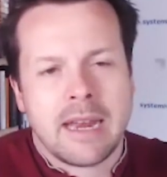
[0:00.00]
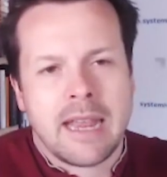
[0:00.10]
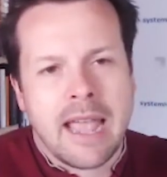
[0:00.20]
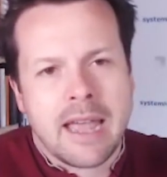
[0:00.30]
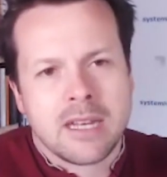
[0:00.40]
And
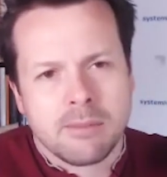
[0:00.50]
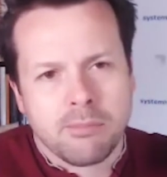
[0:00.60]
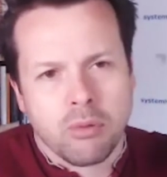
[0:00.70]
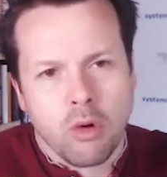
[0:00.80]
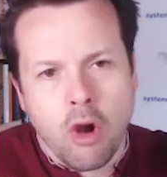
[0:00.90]
he had to
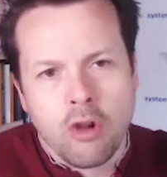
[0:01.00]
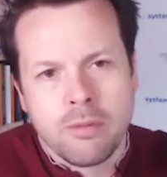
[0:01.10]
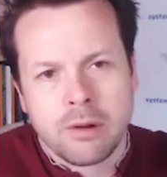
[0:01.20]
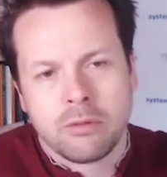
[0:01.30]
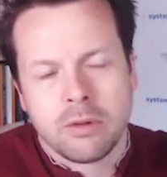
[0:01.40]

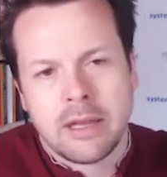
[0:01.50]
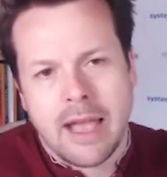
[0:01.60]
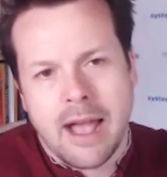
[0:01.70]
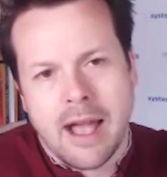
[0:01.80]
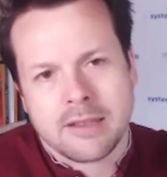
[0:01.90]
probe and really
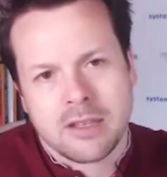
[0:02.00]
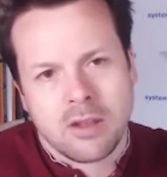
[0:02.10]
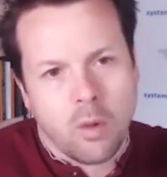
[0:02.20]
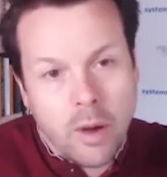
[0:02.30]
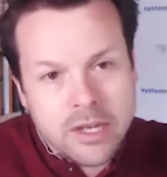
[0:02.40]
ask
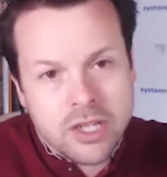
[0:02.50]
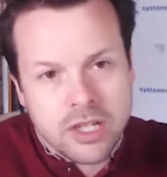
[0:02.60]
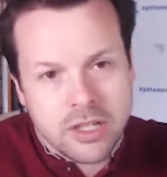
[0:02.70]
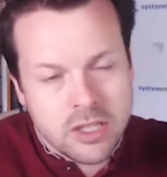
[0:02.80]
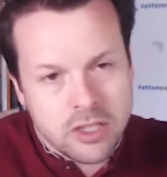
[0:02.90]

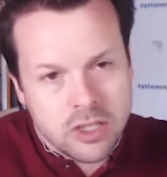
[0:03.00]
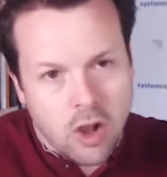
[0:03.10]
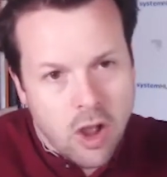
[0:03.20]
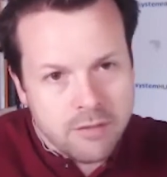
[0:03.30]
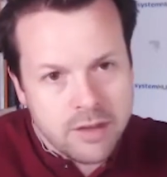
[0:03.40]
questions to
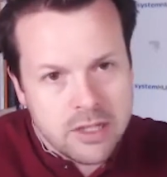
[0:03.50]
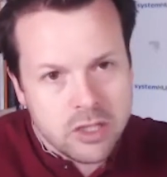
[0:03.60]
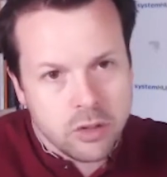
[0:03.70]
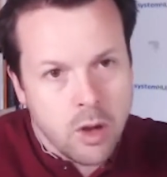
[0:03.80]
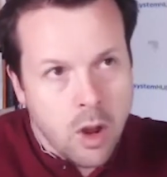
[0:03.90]
dive
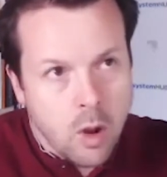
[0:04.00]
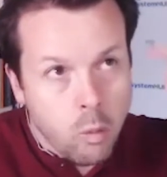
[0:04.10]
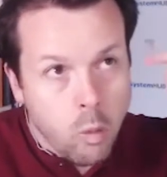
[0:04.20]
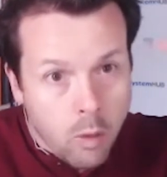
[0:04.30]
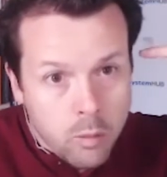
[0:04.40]
into
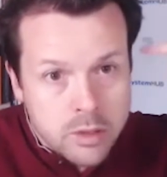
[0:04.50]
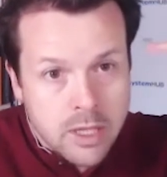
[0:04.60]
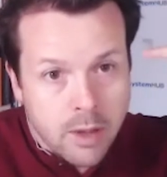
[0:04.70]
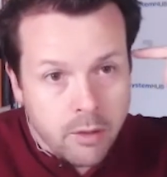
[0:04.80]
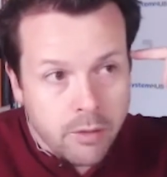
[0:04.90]
what was
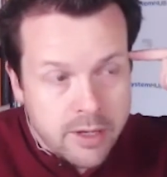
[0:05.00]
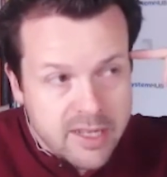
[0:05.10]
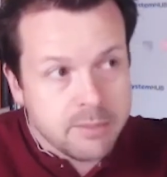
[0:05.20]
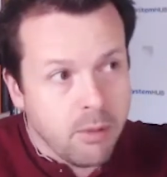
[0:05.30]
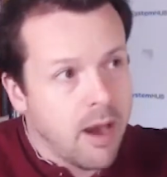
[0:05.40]
going on in
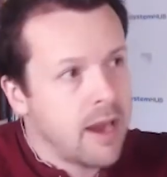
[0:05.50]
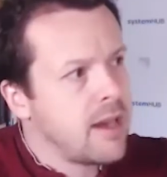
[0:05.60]
his brain.